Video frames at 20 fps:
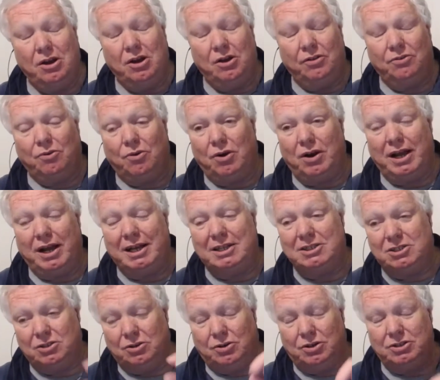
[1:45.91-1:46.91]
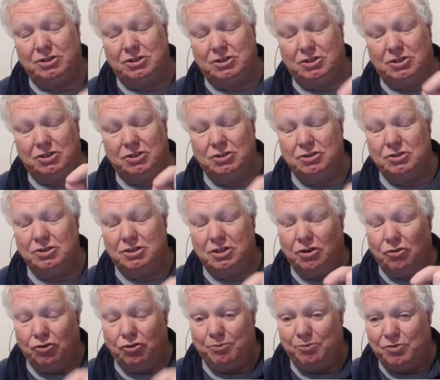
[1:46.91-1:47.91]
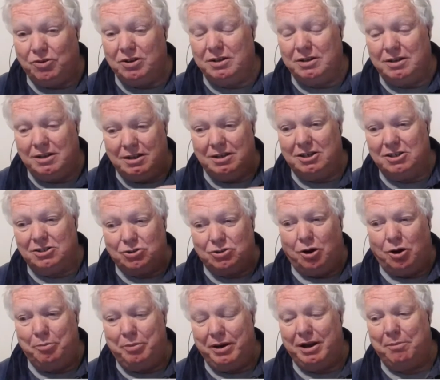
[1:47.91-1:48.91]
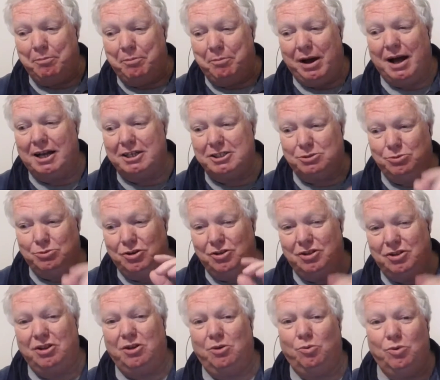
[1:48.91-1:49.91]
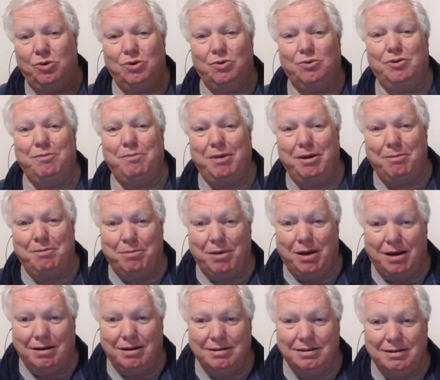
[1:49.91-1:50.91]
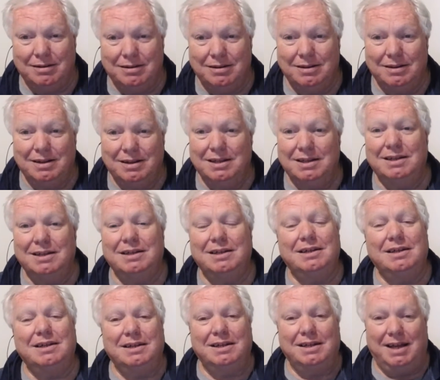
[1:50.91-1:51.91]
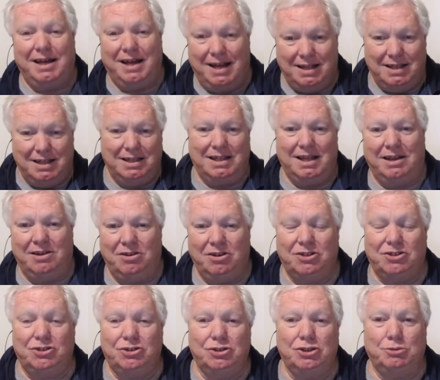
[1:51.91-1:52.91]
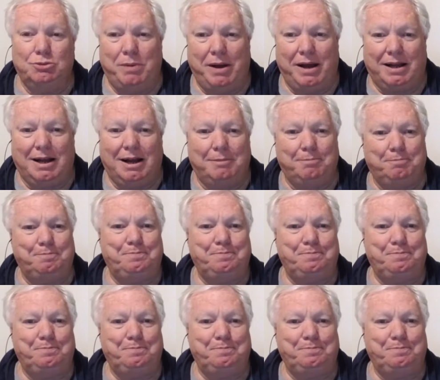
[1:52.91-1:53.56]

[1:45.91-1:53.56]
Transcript: The right-hand side, you choose encrypted. You type in a password that you will remember, and then you choose backup.